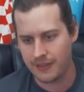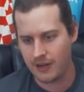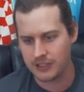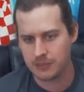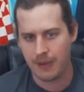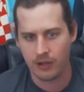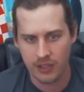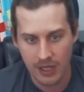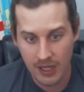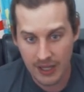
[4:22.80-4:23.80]
right there. That's
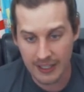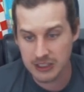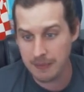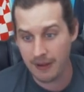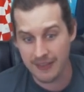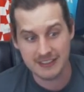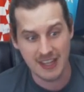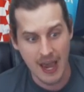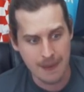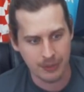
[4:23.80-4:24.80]
about that's about
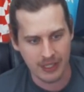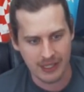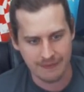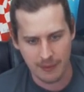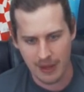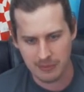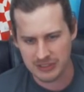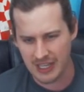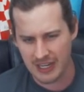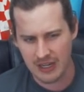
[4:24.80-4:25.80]
that's the hyperlink if I'm not
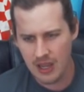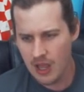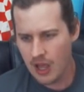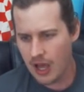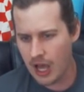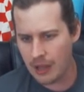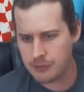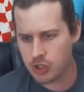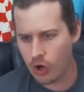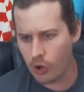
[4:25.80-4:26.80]
mistaken.
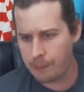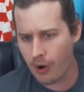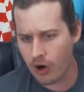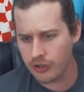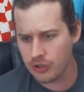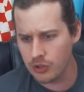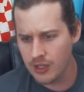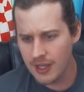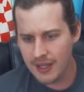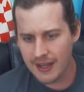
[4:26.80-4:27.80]
Uh, Troll
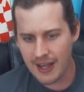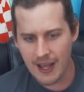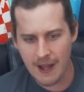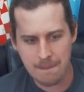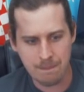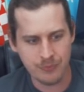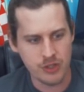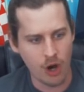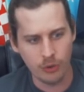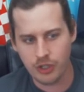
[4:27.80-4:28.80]
Pardu, um,
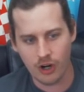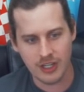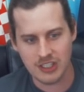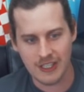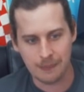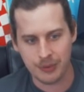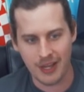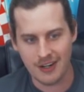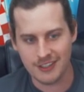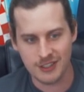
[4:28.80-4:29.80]
no Turkish League
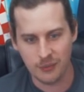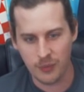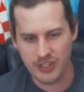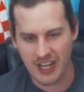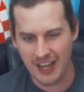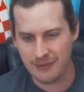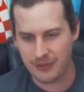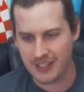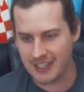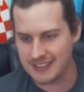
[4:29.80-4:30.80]
players, which kind
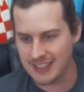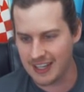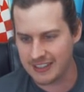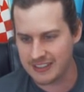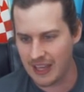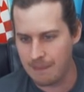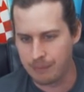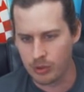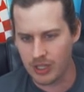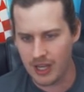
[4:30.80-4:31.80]
of freaking sucks.
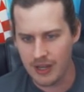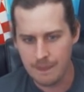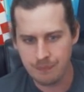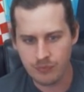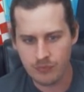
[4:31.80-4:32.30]
Embula,